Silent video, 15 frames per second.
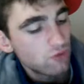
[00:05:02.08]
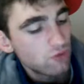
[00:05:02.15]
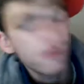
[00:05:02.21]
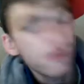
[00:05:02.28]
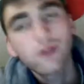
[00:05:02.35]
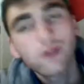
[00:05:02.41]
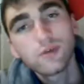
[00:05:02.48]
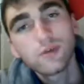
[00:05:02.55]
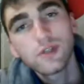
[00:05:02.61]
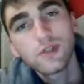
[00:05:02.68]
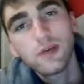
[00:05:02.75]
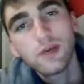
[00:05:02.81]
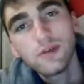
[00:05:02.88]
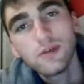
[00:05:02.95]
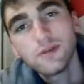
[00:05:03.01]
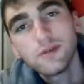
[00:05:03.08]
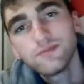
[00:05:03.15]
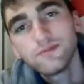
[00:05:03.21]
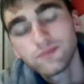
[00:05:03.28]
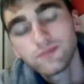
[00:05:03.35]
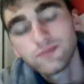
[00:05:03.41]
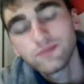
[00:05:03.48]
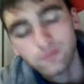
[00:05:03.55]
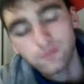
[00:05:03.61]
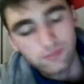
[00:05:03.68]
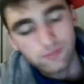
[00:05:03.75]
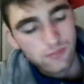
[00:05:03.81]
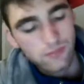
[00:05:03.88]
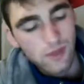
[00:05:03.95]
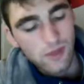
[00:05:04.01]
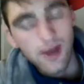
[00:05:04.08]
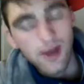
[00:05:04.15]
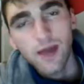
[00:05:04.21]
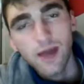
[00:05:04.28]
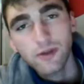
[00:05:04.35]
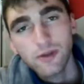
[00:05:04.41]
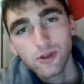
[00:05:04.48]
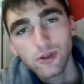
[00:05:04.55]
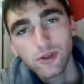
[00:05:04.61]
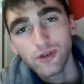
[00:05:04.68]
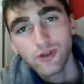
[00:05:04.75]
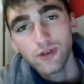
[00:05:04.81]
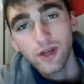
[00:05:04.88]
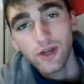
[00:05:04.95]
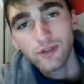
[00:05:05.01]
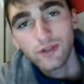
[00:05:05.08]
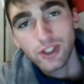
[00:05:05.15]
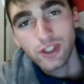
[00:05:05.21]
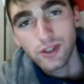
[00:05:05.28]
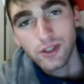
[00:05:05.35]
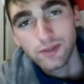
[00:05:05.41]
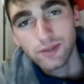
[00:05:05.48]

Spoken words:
fan of wasabi. I I am a huge fan of chili.